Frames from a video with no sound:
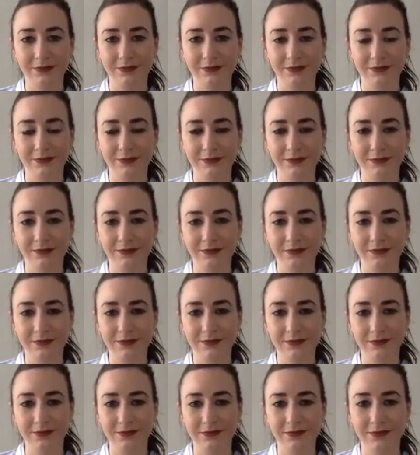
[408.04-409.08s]

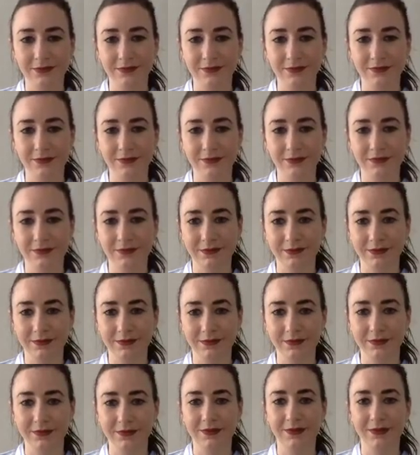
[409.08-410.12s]

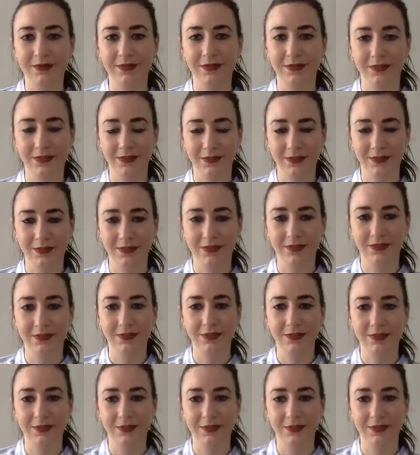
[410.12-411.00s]
No words are spoken by the person on screen.